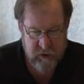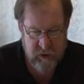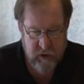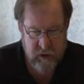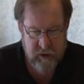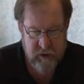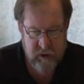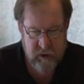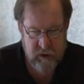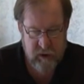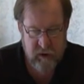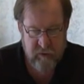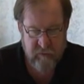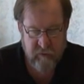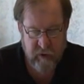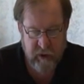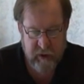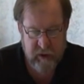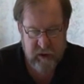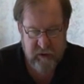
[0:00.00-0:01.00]
is, does this
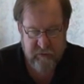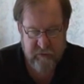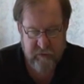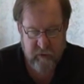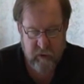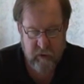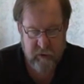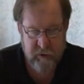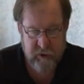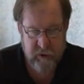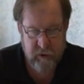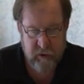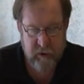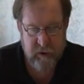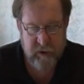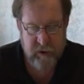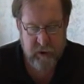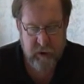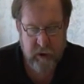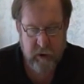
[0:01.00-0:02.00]
device
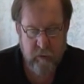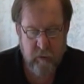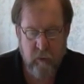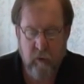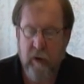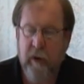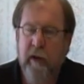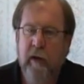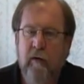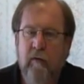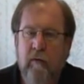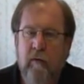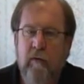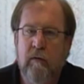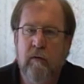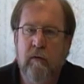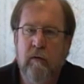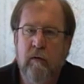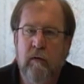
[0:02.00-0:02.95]
function the same way